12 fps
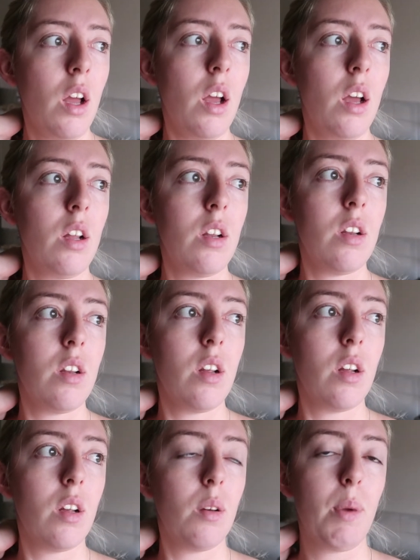And
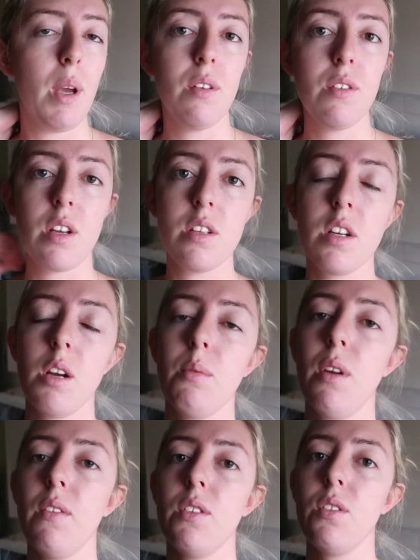Peter and Jason are
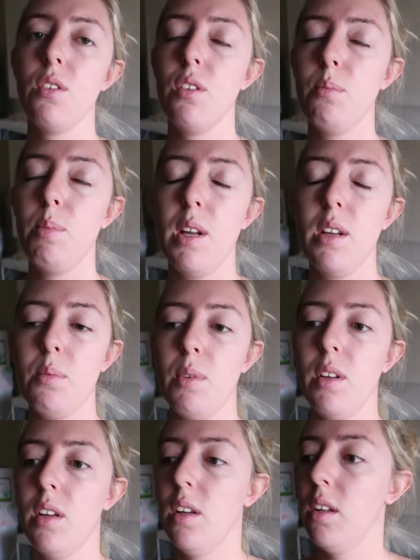coming over soon. Peter's
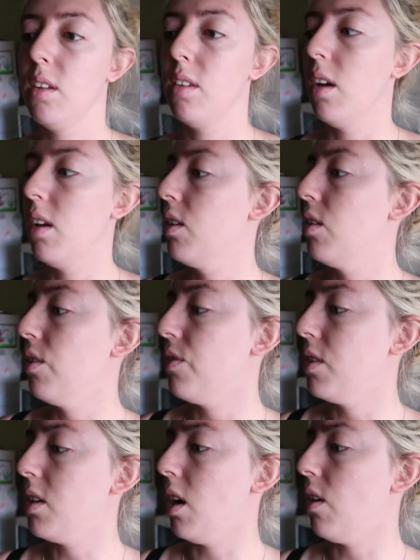bringing something to do
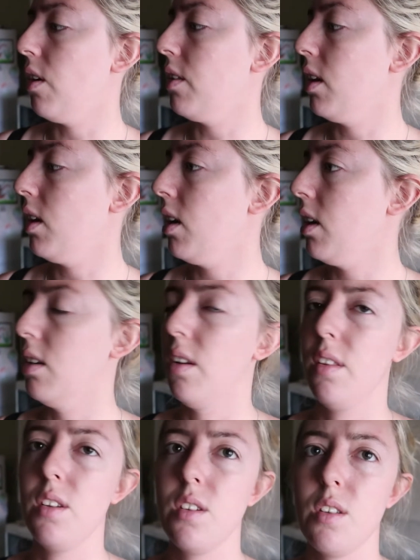for dinner, I think, and I
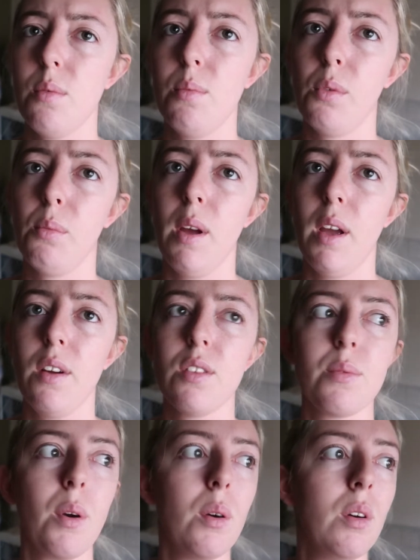think she's helping with my hair
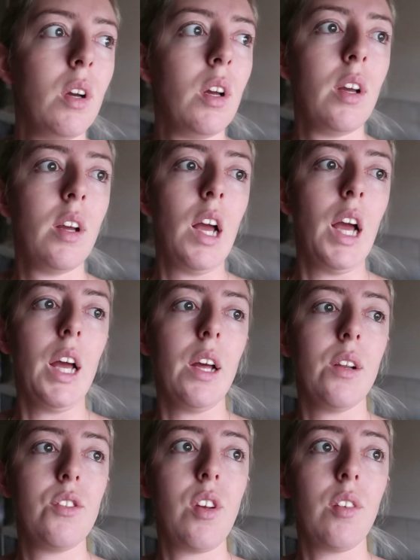as well.
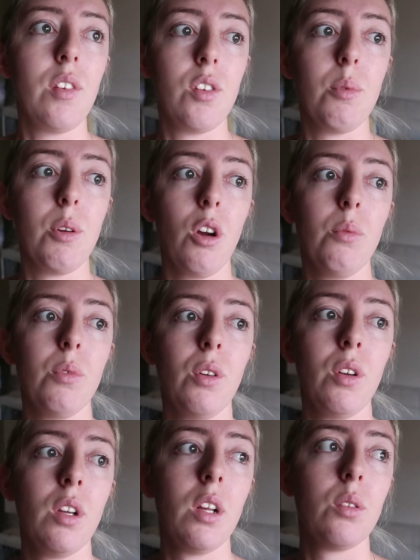And Jessie should be home
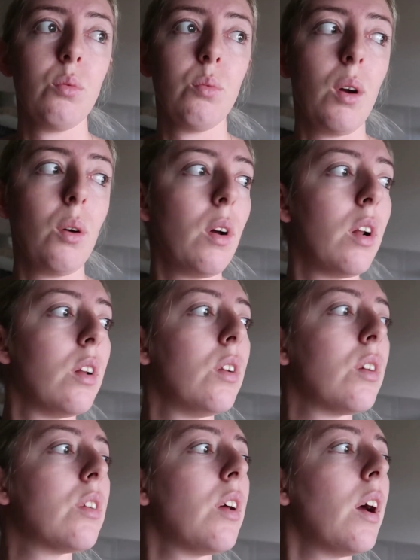soon as well. And it
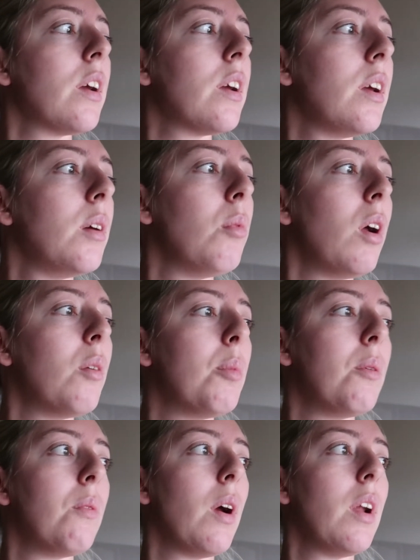looks like it might have
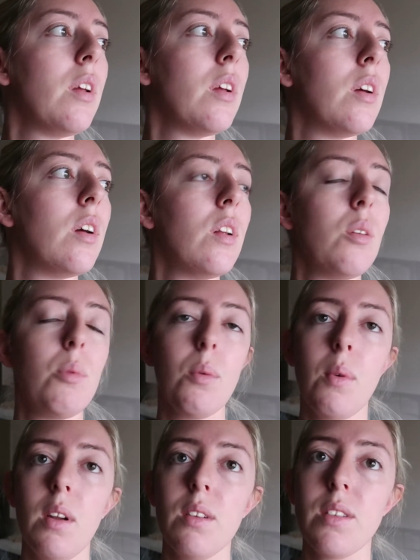been raining a little bit
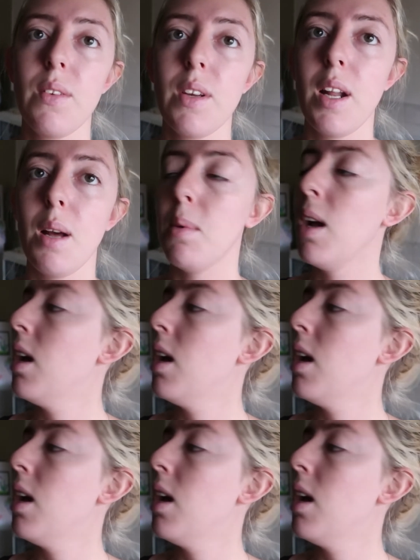while I was having a nap.